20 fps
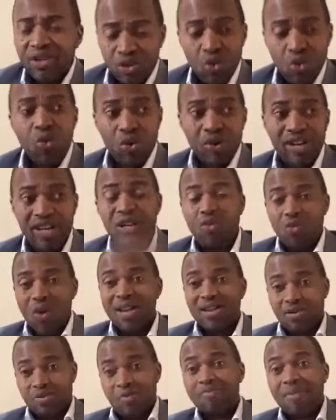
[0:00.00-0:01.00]
You really
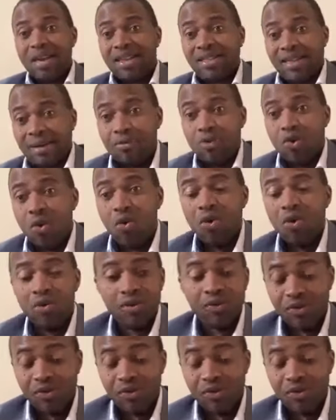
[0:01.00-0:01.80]
want to make them know.